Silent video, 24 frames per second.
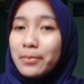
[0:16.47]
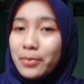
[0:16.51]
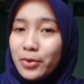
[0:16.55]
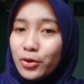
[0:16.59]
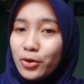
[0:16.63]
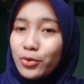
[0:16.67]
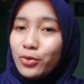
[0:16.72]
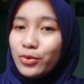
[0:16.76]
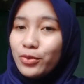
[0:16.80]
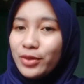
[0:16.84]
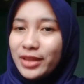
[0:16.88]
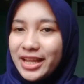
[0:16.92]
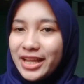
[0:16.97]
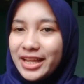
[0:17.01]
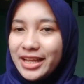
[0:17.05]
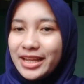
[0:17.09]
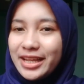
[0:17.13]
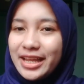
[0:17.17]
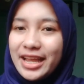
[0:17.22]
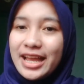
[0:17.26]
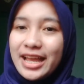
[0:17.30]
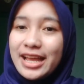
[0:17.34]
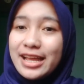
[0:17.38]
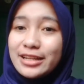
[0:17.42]

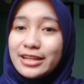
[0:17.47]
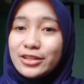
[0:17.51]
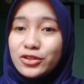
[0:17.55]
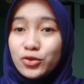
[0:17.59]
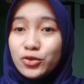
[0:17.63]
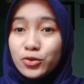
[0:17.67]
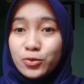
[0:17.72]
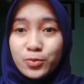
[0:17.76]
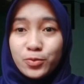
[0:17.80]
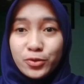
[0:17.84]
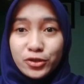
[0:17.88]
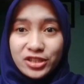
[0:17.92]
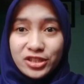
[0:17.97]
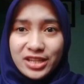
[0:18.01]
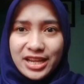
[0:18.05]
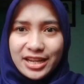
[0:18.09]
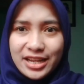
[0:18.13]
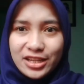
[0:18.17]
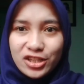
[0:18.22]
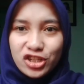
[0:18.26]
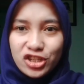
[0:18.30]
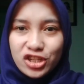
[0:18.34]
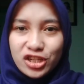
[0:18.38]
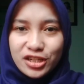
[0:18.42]
PRUlink Edu
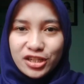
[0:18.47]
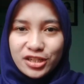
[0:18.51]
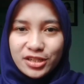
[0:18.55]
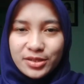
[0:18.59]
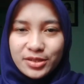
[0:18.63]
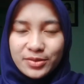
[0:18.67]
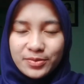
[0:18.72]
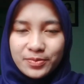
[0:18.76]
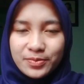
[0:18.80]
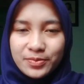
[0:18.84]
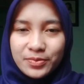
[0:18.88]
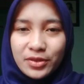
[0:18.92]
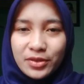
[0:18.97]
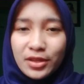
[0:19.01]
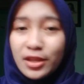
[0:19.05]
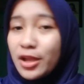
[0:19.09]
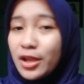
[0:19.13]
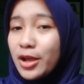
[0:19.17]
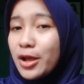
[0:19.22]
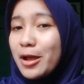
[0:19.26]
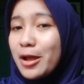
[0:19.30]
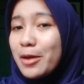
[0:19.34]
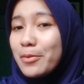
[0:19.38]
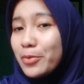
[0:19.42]
Protection
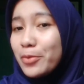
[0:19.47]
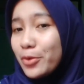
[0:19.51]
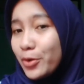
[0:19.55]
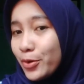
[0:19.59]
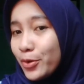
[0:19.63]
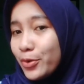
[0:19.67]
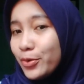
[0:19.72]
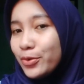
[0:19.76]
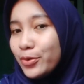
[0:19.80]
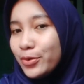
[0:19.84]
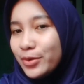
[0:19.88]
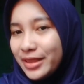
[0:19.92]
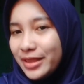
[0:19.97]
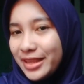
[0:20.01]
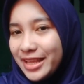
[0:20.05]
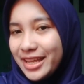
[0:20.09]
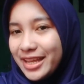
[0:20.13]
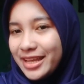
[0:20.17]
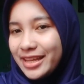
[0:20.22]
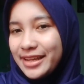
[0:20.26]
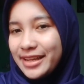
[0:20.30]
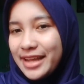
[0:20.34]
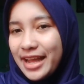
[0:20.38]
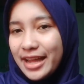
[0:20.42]

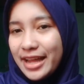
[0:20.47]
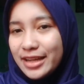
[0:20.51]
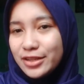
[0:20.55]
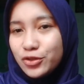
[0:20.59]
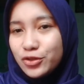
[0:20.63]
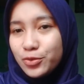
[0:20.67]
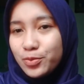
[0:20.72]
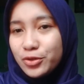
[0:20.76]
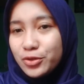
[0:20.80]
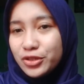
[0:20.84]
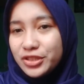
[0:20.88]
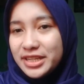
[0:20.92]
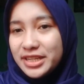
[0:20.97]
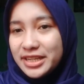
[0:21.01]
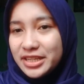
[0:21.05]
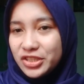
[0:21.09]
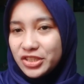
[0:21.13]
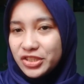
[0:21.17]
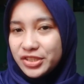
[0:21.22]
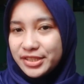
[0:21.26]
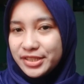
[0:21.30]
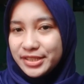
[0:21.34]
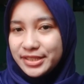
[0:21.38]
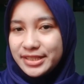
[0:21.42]
PRUlink Edu
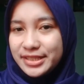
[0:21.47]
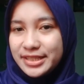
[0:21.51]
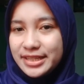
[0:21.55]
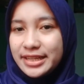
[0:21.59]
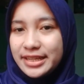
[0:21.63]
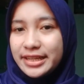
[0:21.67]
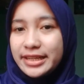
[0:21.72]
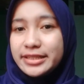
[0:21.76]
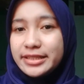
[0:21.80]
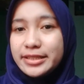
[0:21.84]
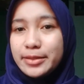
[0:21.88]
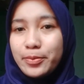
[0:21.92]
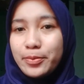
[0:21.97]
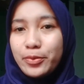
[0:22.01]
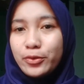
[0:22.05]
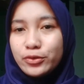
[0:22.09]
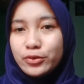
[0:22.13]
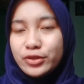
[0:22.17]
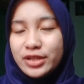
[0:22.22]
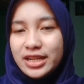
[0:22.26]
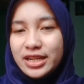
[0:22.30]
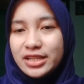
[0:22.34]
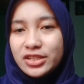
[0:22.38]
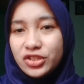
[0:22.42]
Protection is a
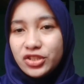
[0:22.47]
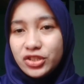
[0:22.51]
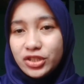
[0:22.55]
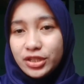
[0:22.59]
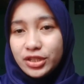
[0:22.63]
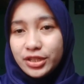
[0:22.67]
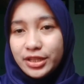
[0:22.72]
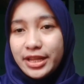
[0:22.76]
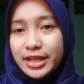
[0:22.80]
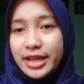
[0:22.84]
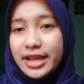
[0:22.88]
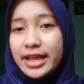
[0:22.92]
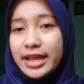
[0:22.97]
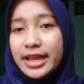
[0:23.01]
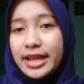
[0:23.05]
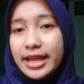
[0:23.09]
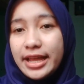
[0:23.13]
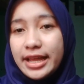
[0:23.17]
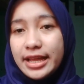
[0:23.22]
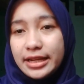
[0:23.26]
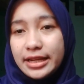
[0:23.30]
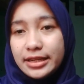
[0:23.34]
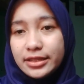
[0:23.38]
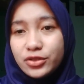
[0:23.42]
prudential
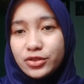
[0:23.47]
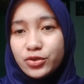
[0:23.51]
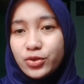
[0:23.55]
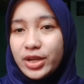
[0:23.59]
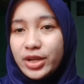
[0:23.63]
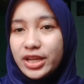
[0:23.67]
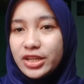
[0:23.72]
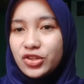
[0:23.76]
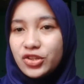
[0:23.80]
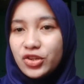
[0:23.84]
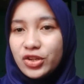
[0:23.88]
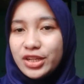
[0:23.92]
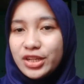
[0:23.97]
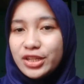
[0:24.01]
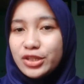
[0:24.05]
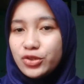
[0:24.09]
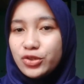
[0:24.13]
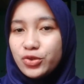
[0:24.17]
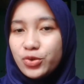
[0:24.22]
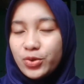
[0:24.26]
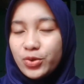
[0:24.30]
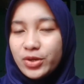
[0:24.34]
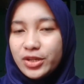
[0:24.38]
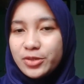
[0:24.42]
education
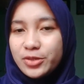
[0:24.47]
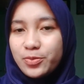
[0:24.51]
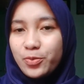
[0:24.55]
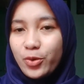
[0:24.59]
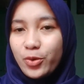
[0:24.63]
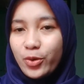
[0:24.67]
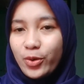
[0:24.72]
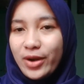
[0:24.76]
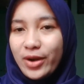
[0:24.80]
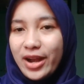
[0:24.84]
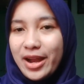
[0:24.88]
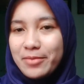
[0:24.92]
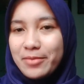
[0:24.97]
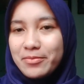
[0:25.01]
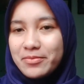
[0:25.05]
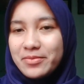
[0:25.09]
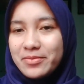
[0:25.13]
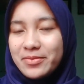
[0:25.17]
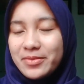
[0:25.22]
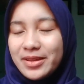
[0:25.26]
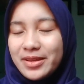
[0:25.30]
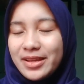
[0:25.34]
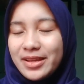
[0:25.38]
insurance program.